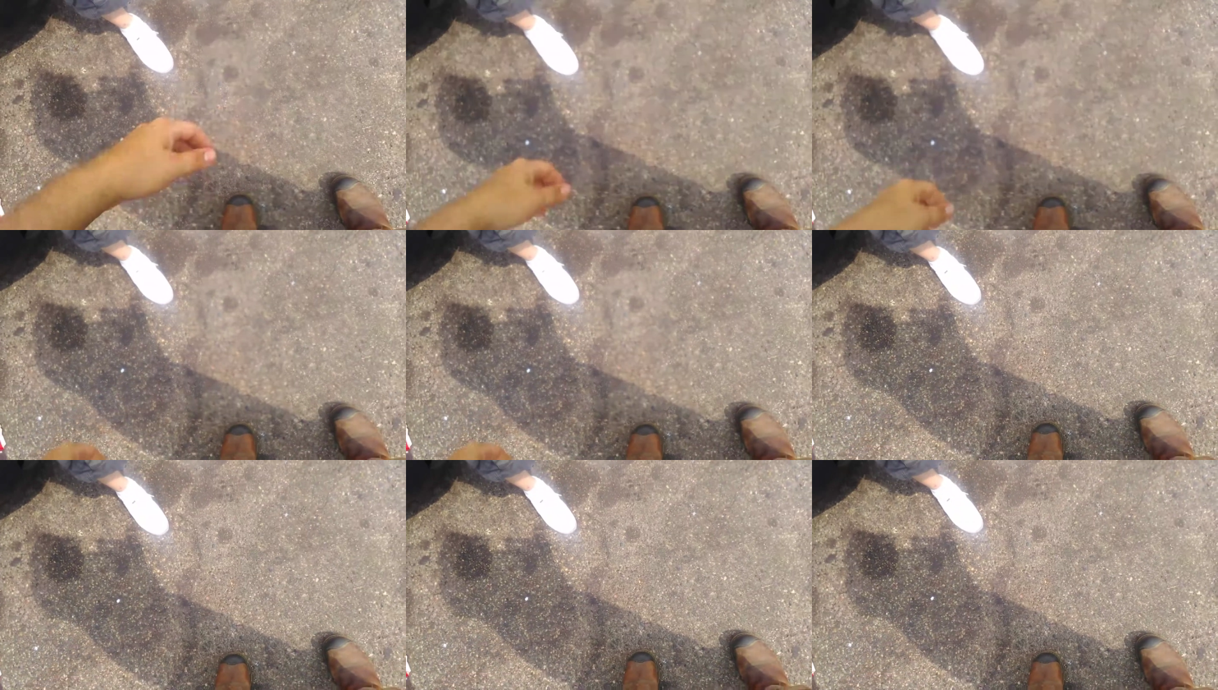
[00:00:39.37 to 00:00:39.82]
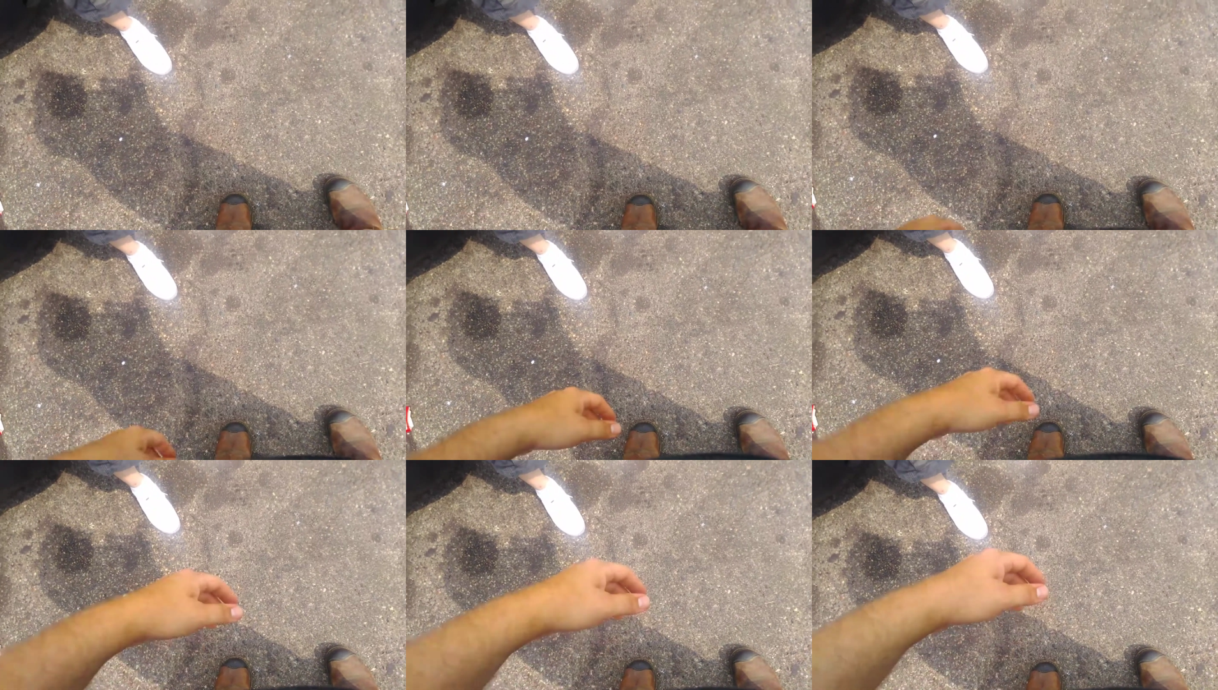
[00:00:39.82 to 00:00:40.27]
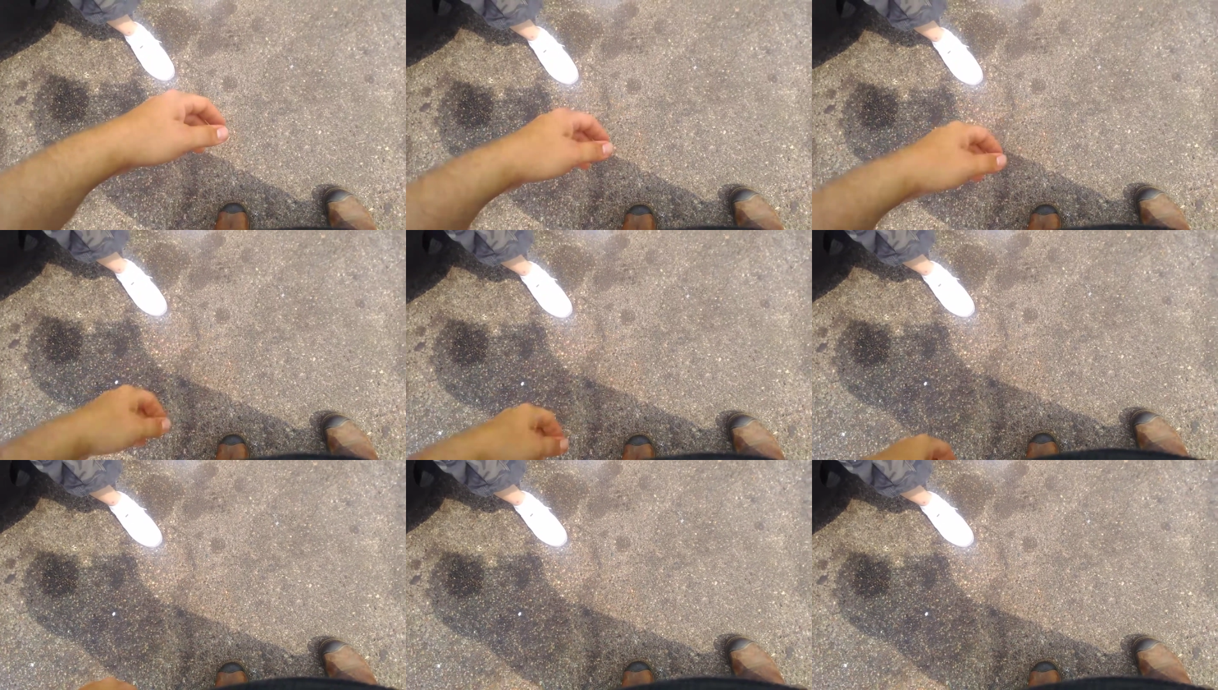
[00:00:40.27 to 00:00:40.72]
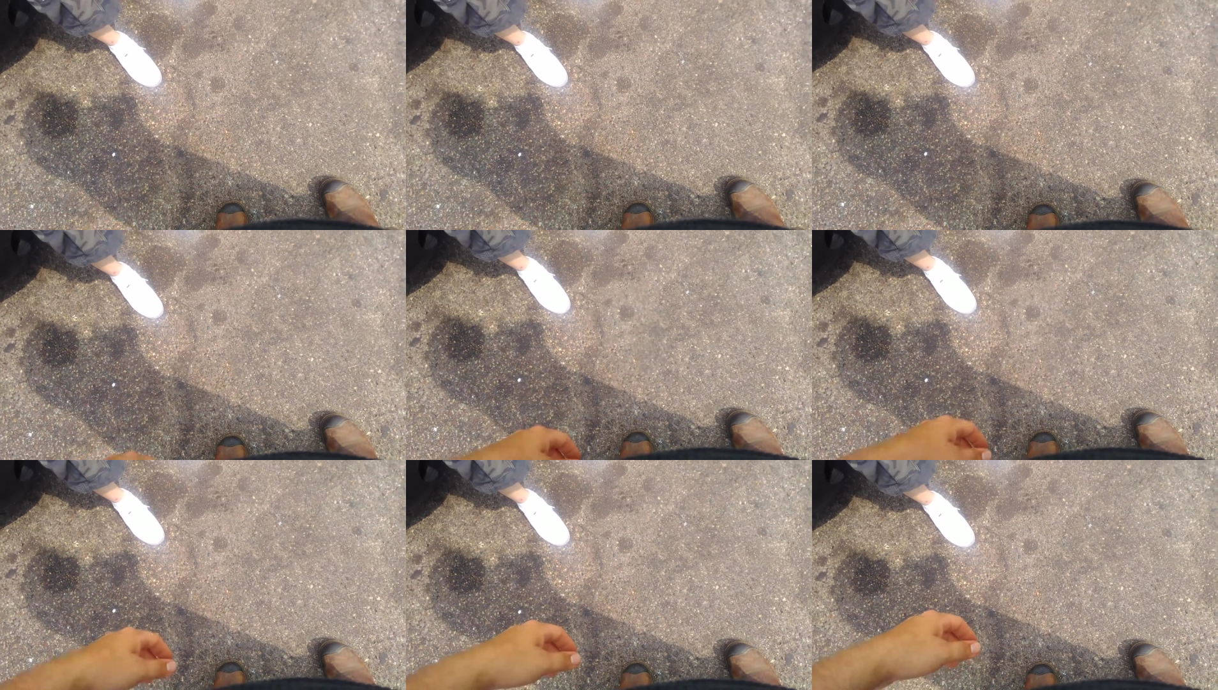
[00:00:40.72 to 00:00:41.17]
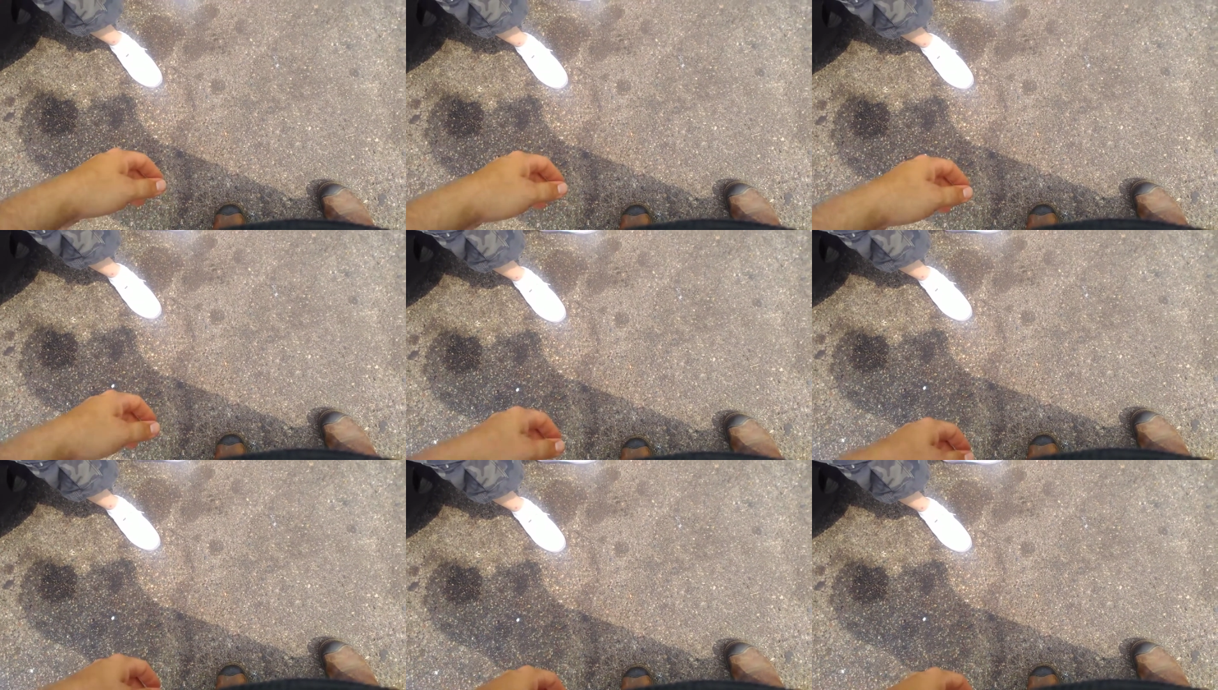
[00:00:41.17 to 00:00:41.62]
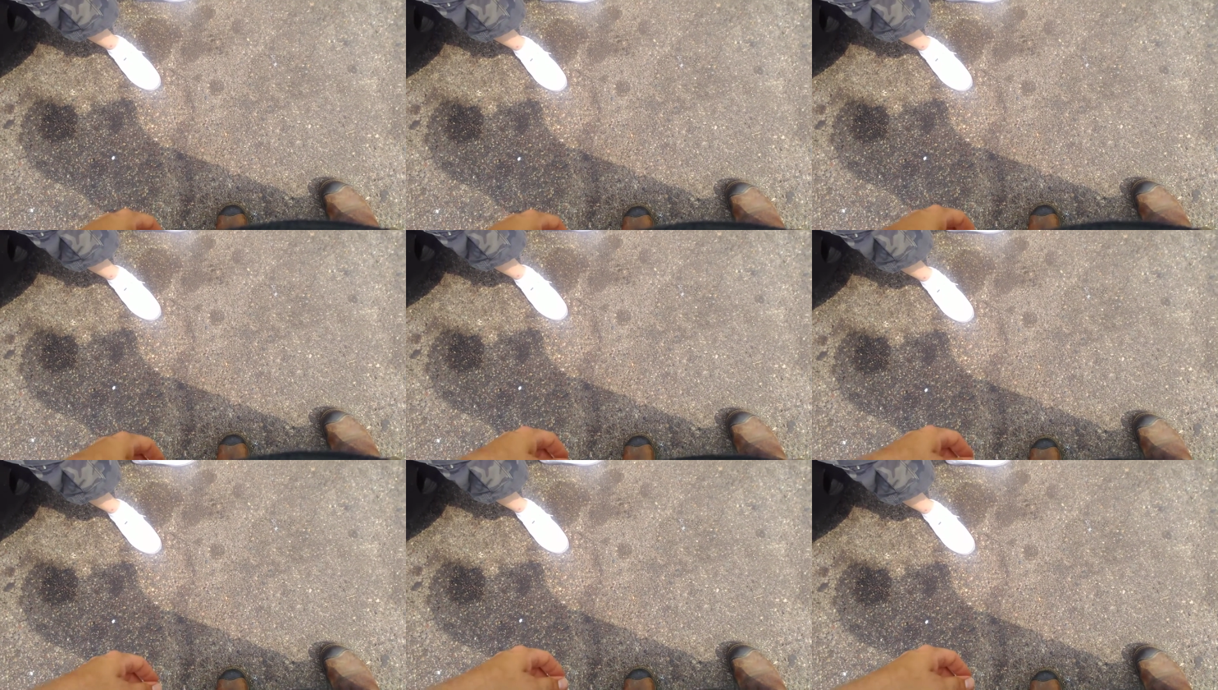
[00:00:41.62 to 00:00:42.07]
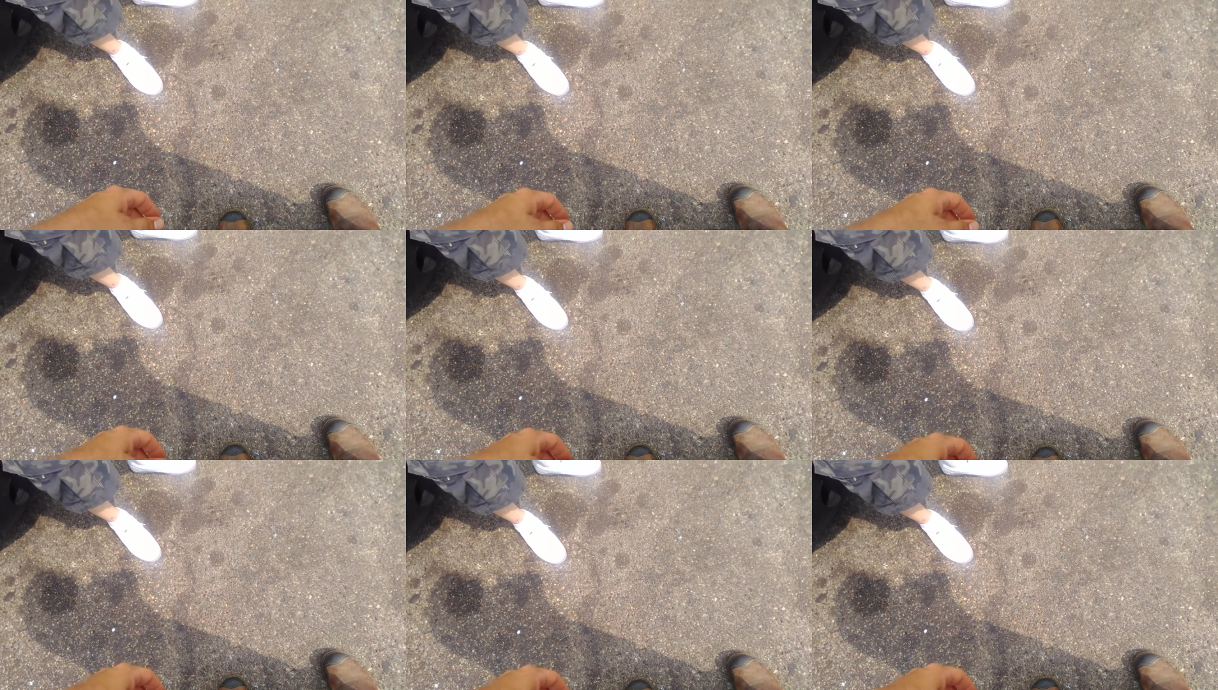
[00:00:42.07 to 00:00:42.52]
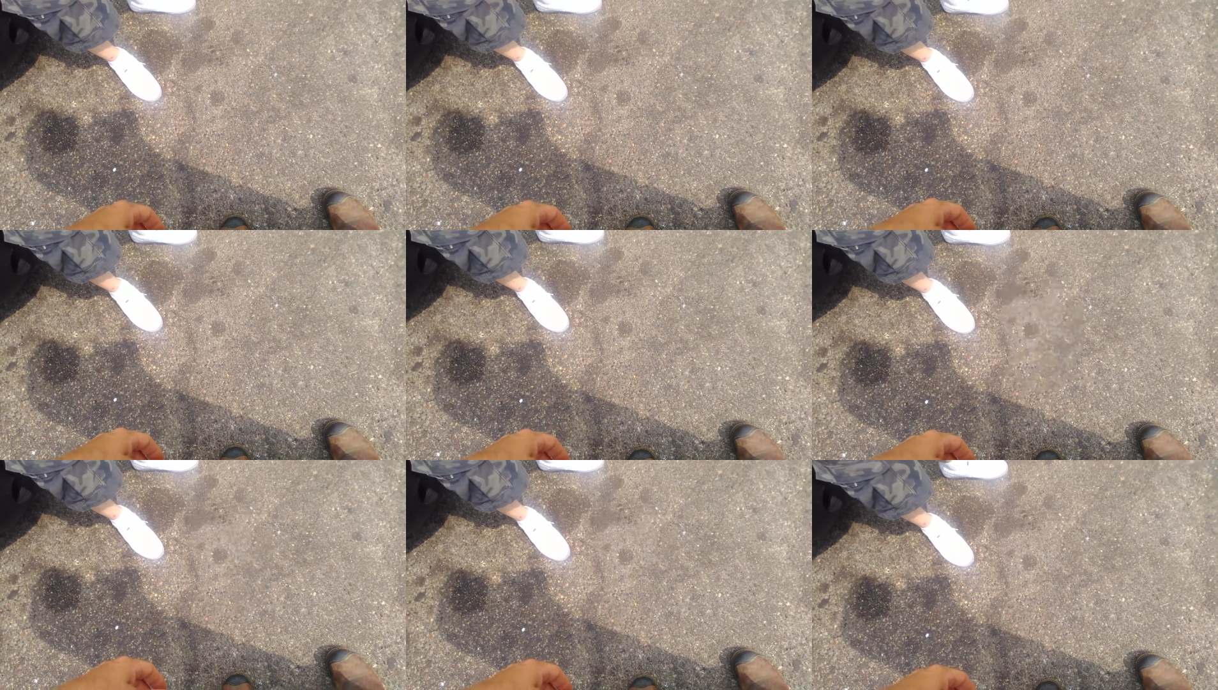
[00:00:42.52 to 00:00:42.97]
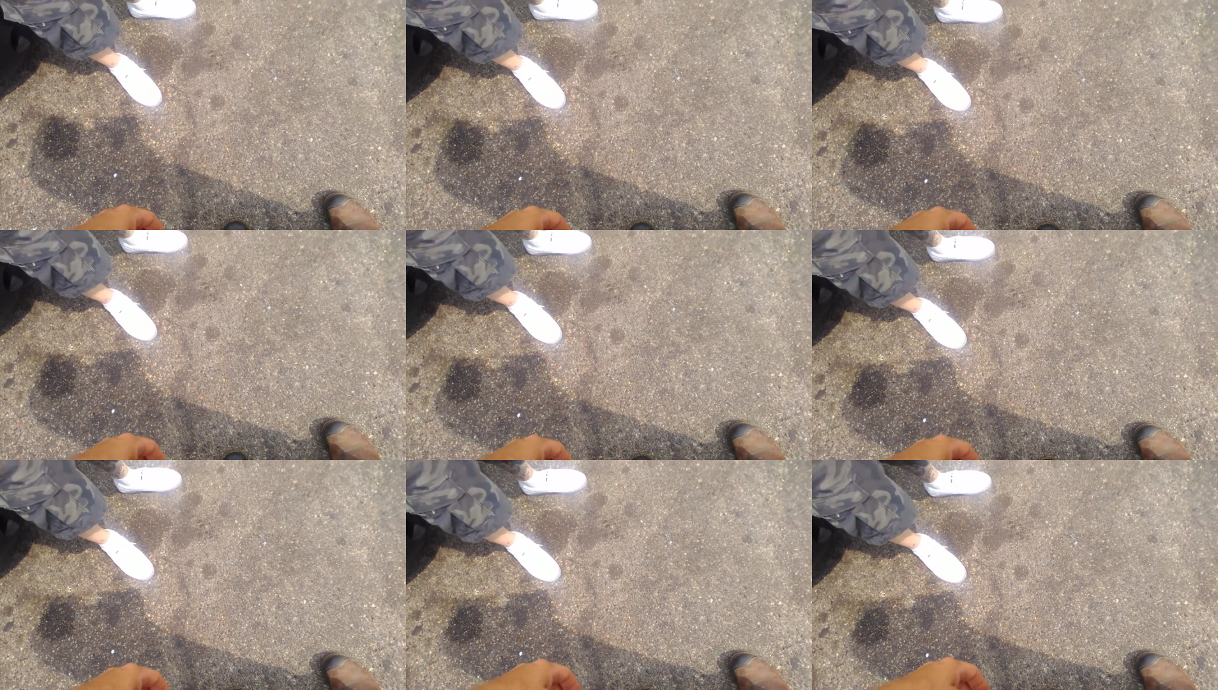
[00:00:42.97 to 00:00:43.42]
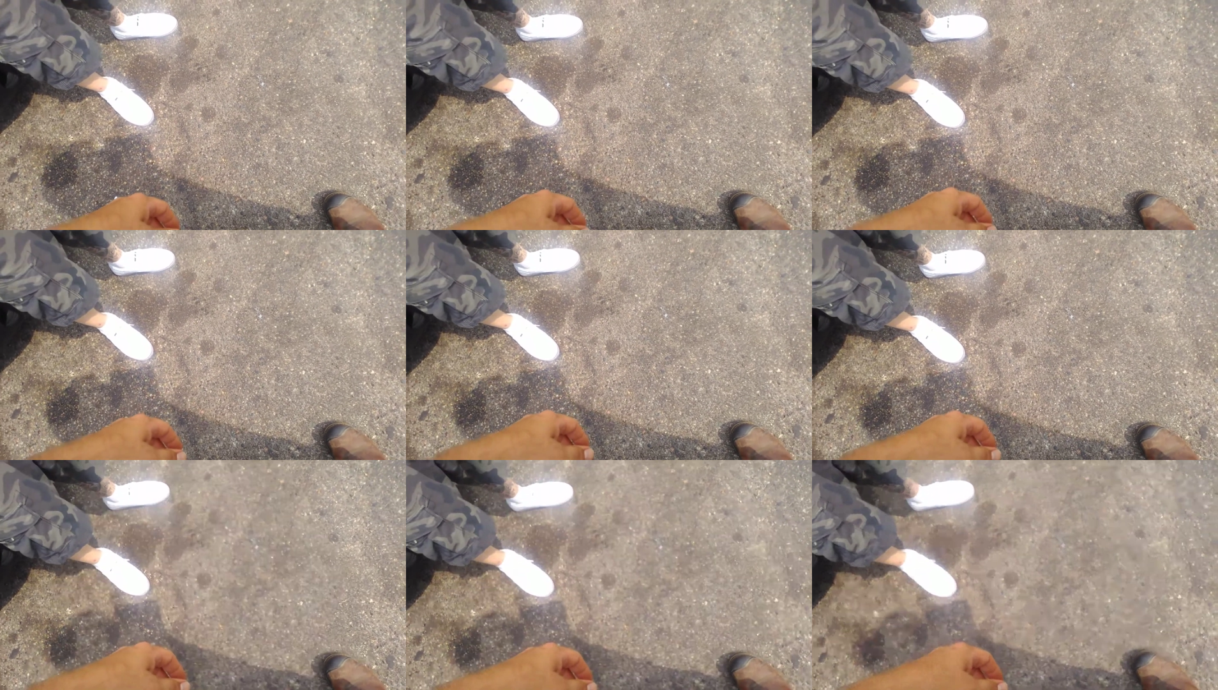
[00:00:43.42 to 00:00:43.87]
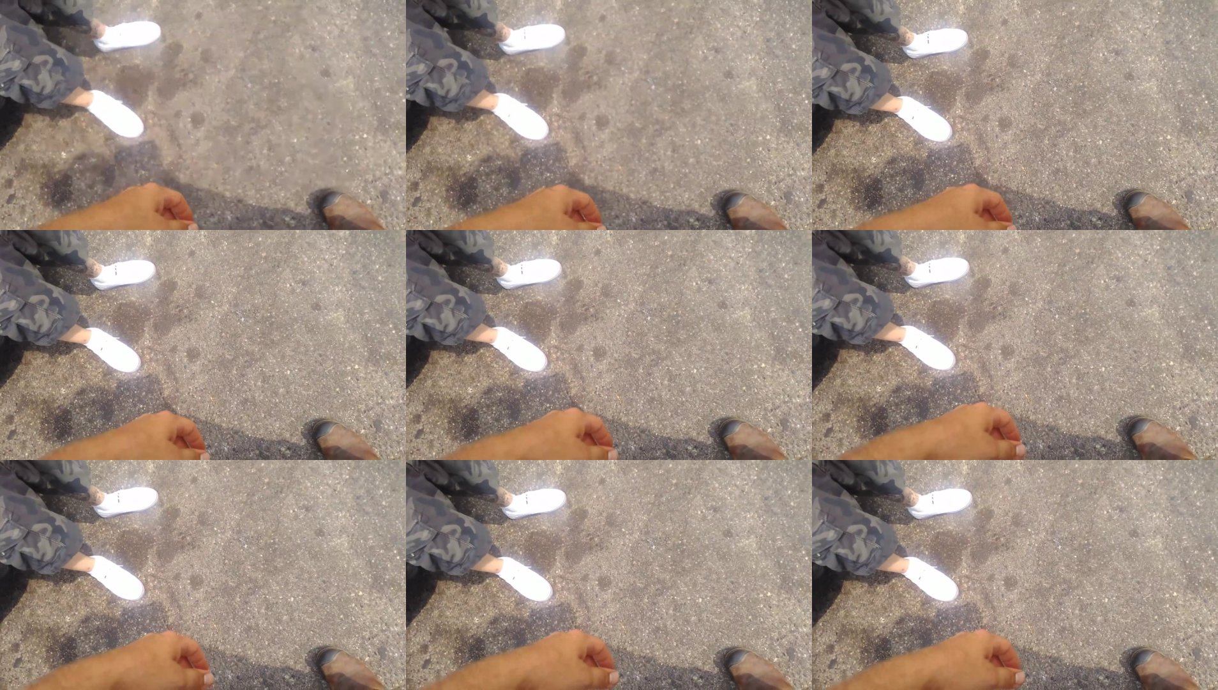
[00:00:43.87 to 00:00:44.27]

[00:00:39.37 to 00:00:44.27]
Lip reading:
(no speaker visible)